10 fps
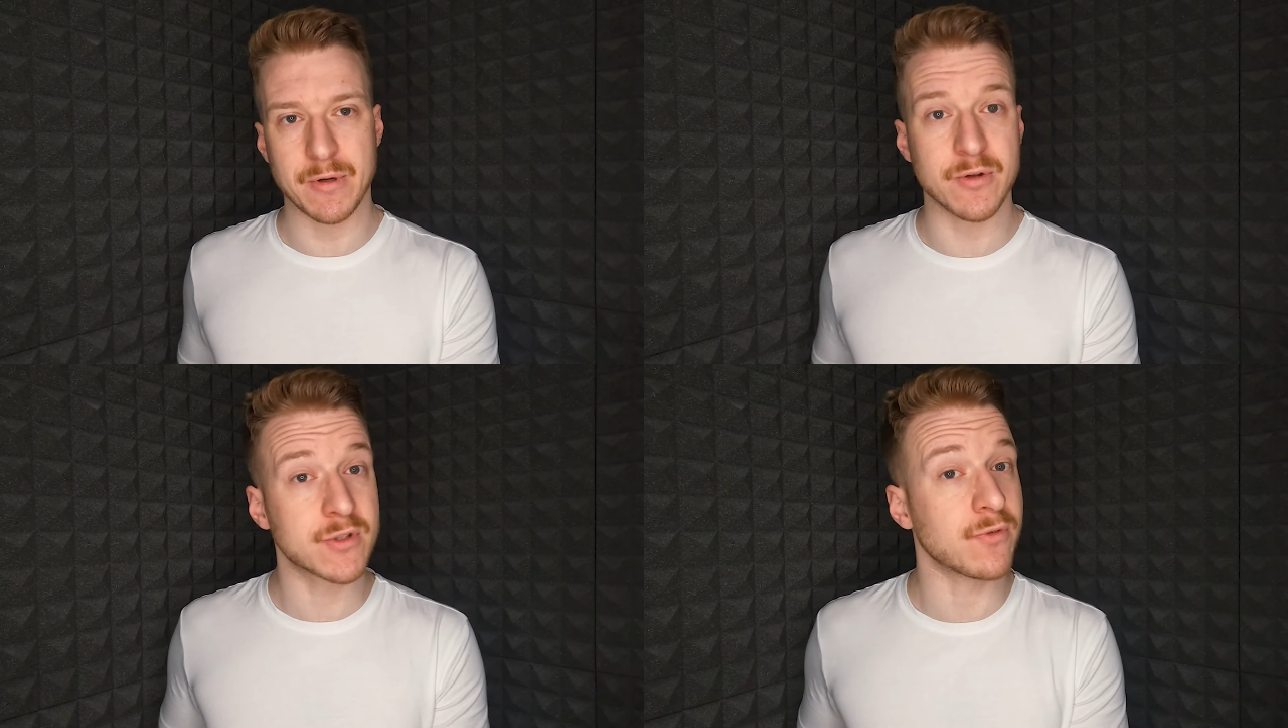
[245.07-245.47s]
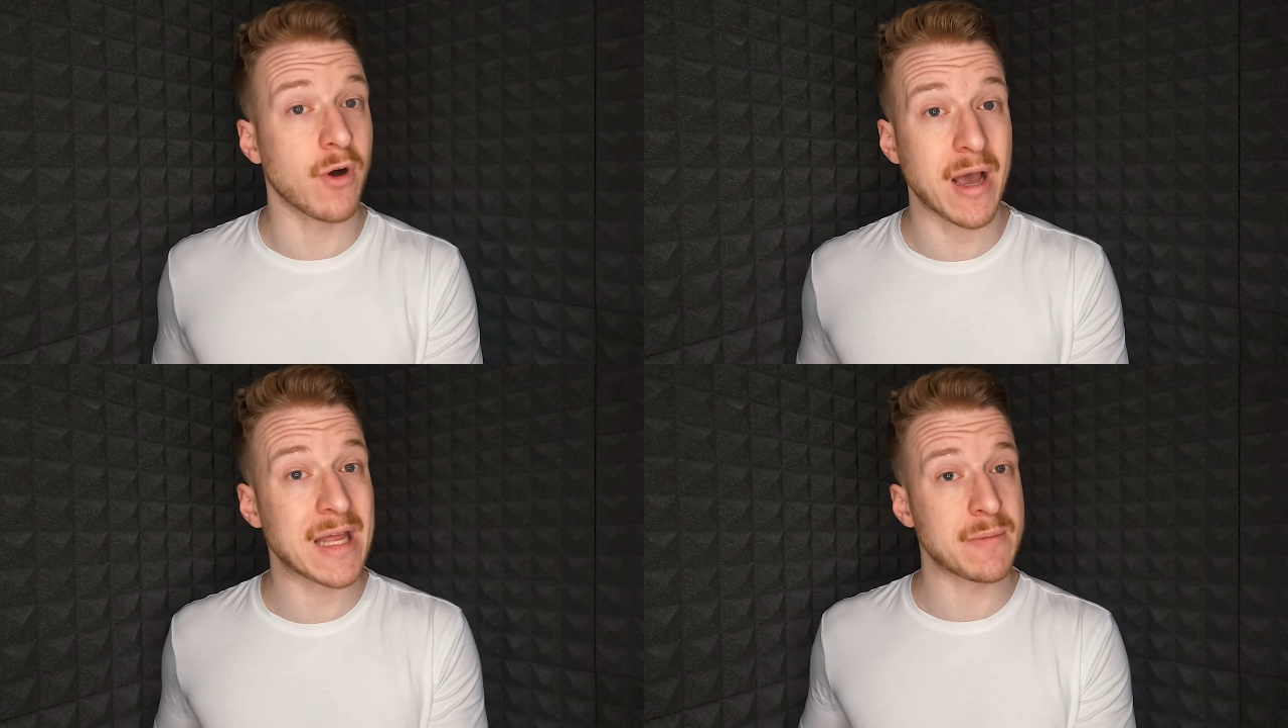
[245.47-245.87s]
and you've still
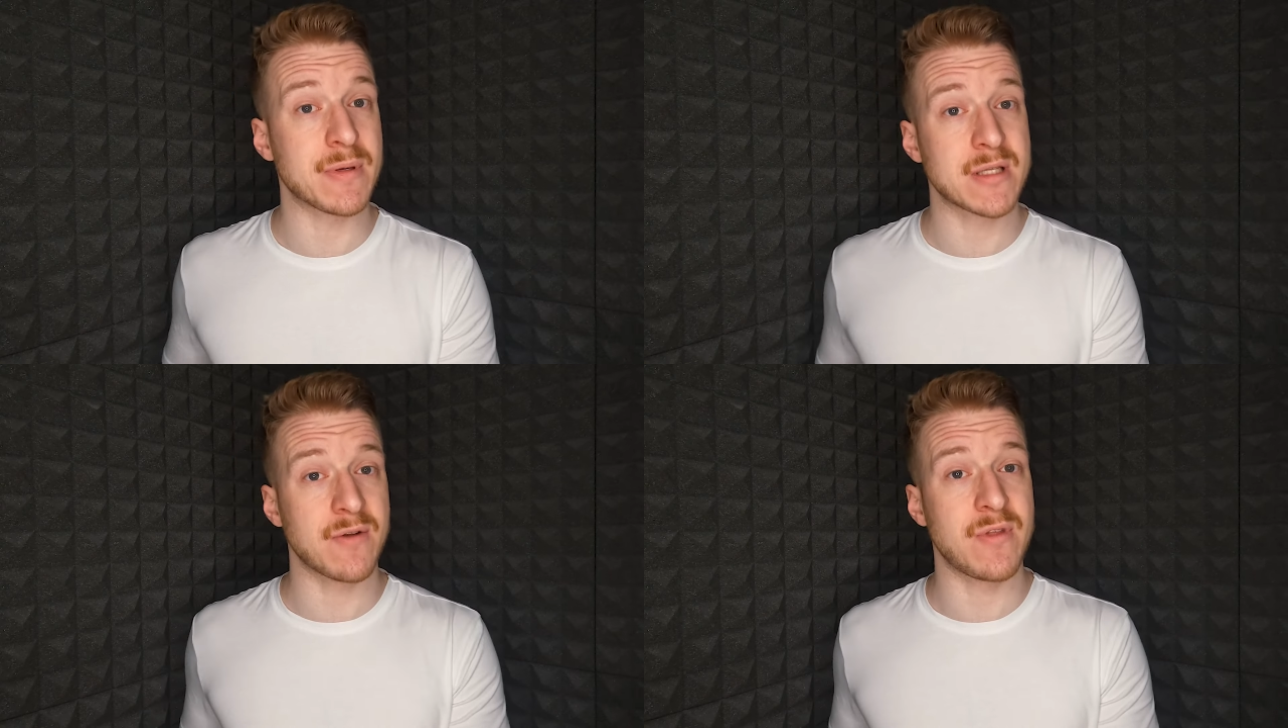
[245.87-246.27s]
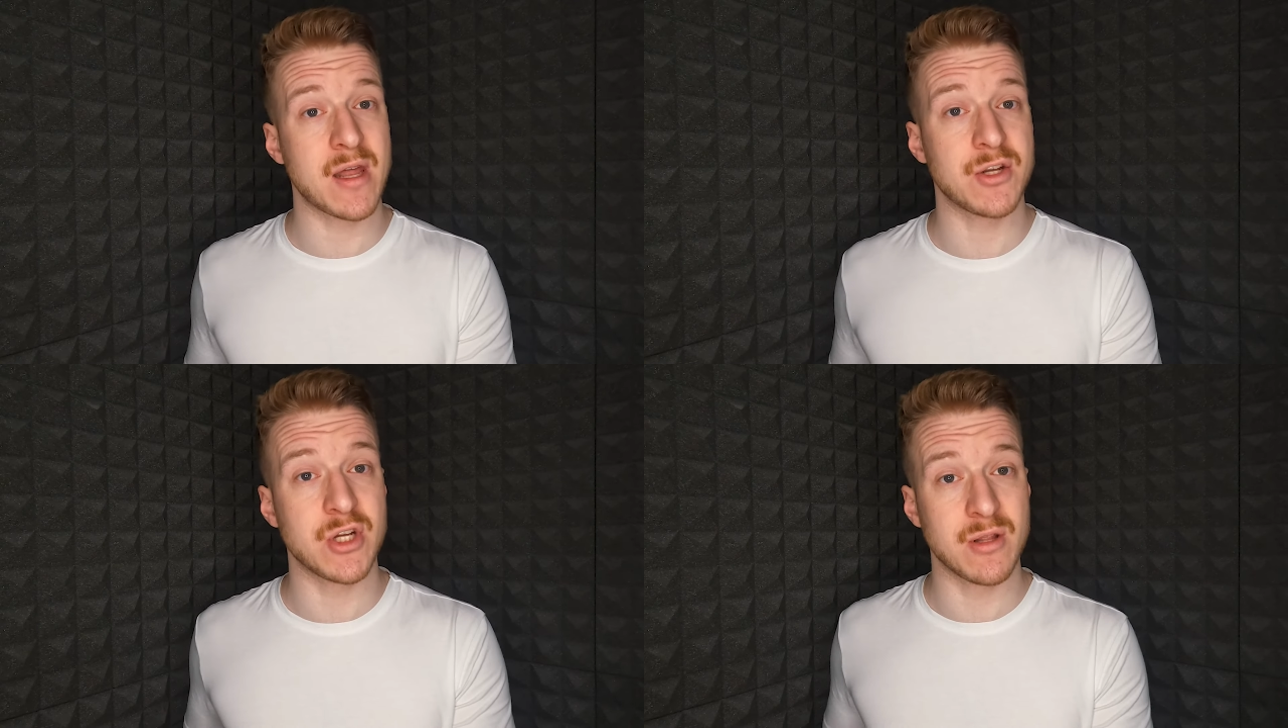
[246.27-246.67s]
got 80% of the
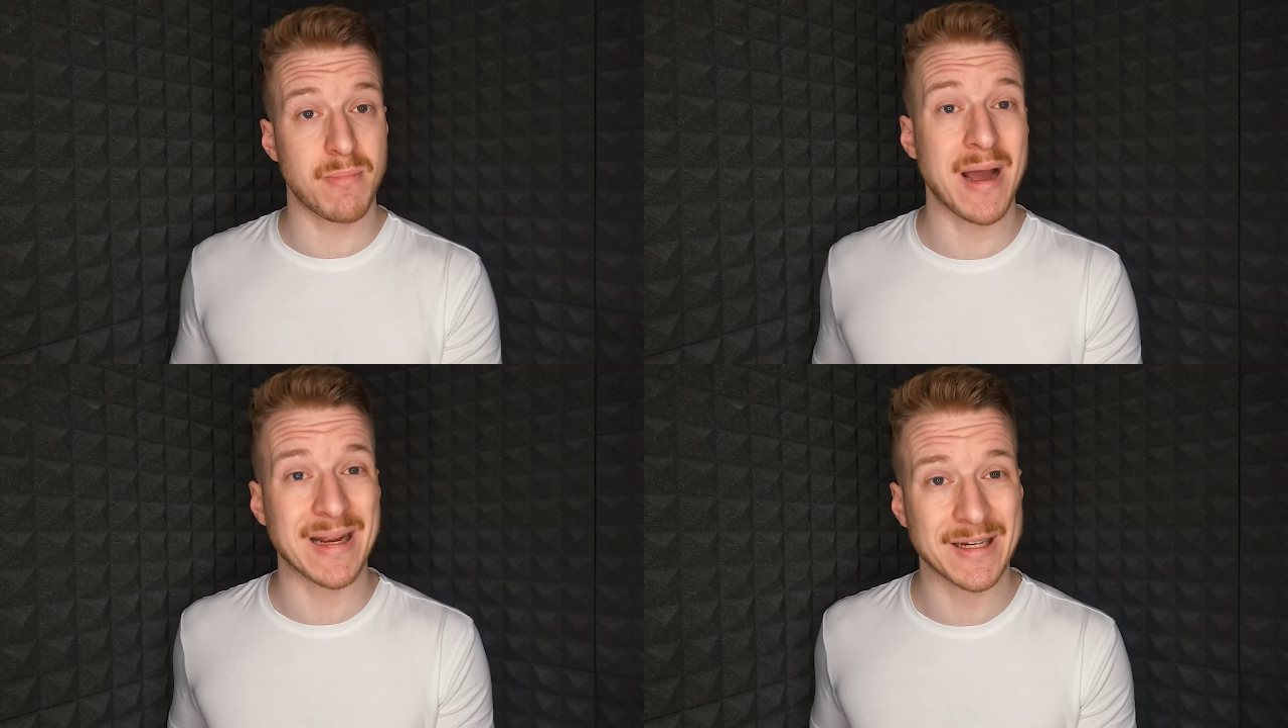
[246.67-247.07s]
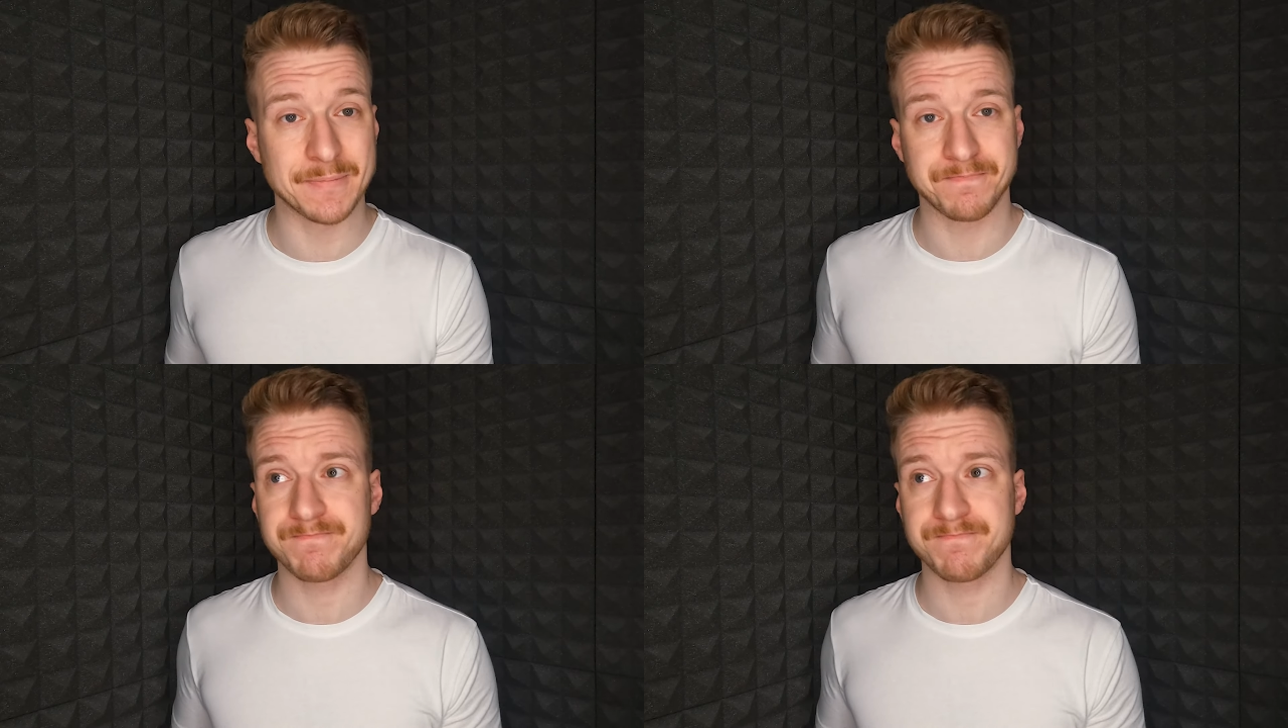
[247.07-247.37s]
energy in the bank,